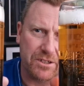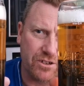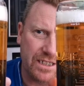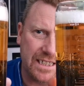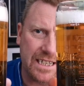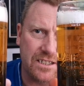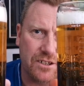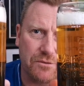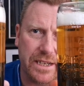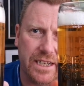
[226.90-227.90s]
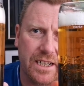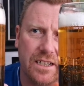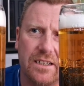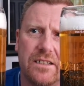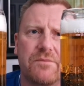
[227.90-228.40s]
much identical in
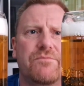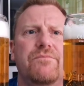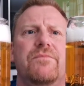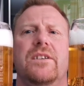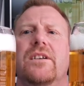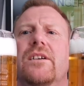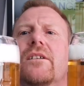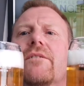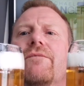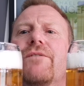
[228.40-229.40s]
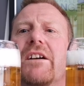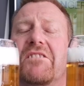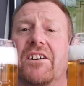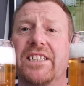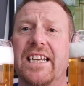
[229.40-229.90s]
colour,
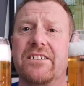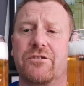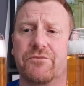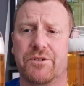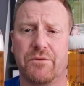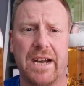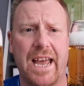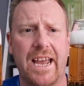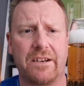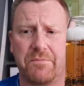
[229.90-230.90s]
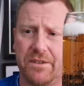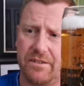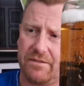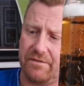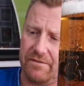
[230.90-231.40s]
very identical sort of head,
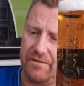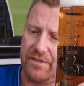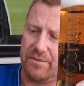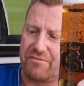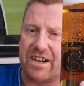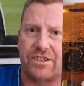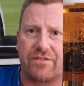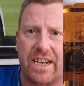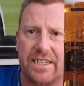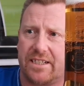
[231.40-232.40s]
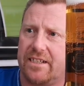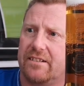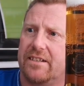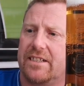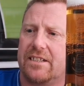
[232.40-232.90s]
but the Brasserie
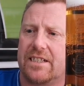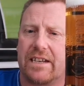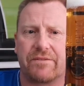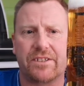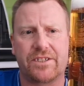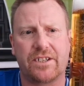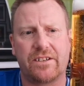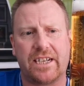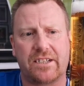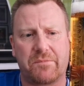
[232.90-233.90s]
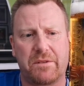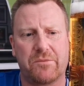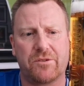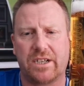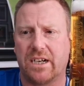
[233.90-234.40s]
1897 certainly has a bit
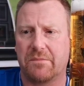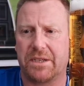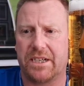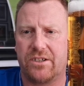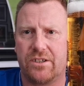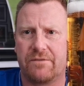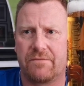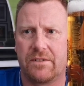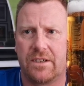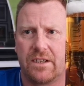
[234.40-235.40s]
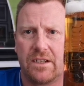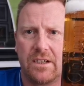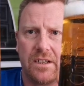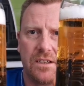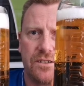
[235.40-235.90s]
more carbonation,
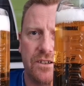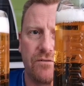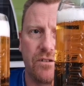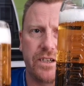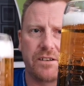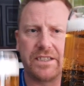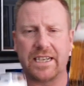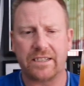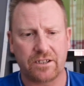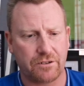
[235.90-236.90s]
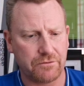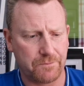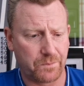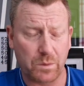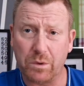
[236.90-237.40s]
so looking identical.
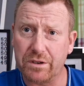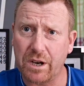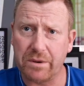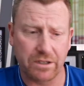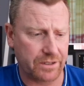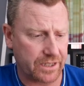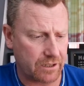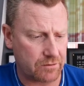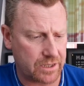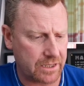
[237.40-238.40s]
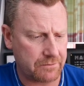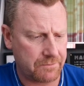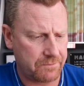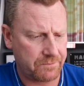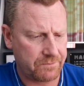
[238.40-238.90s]
We'll go in on the nose now.